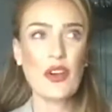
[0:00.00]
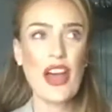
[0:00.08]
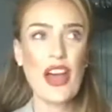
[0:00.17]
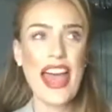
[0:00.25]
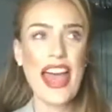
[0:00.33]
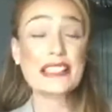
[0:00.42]

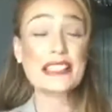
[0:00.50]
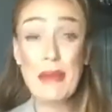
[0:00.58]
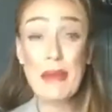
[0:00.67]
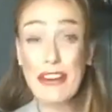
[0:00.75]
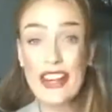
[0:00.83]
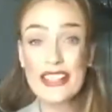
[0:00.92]

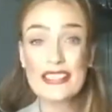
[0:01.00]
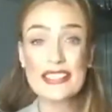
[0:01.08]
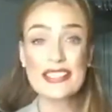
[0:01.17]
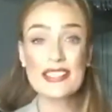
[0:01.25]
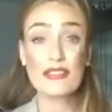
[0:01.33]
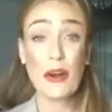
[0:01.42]

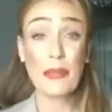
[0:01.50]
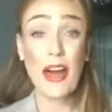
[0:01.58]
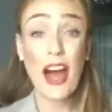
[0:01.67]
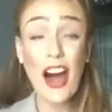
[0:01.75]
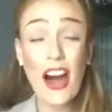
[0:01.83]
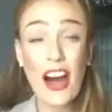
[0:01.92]
experience, from the
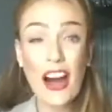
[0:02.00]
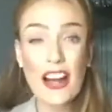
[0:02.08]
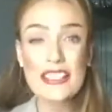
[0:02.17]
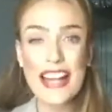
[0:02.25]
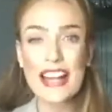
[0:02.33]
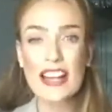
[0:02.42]

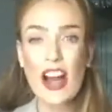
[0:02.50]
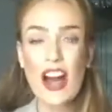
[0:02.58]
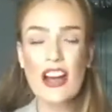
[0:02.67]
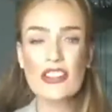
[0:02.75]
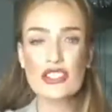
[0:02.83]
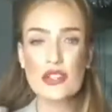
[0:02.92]
heart. I
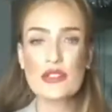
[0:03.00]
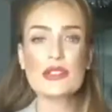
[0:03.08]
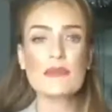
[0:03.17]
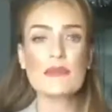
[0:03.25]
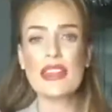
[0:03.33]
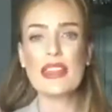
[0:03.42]
can't do
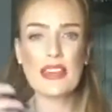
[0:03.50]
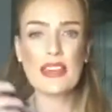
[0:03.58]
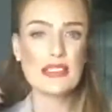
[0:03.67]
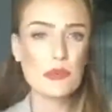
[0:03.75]
something that's